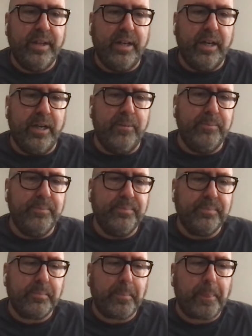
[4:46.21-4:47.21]
Um,
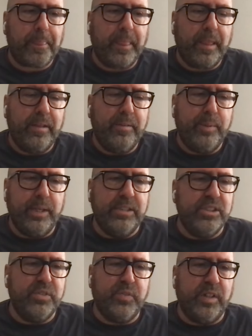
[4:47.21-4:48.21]
but I
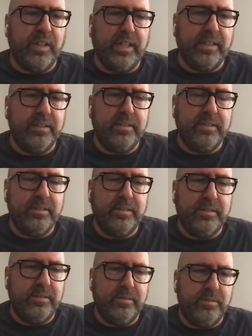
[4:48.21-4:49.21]
just felt like
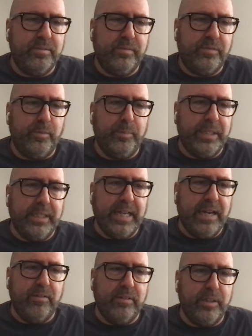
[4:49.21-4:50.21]
for me
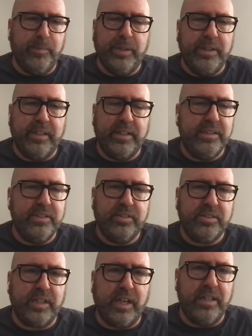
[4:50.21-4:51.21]
now limiting
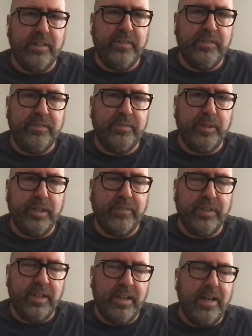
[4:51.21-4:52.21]
is kind of
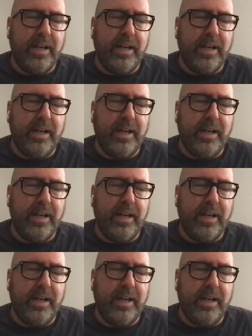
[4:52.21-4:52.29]
whatever.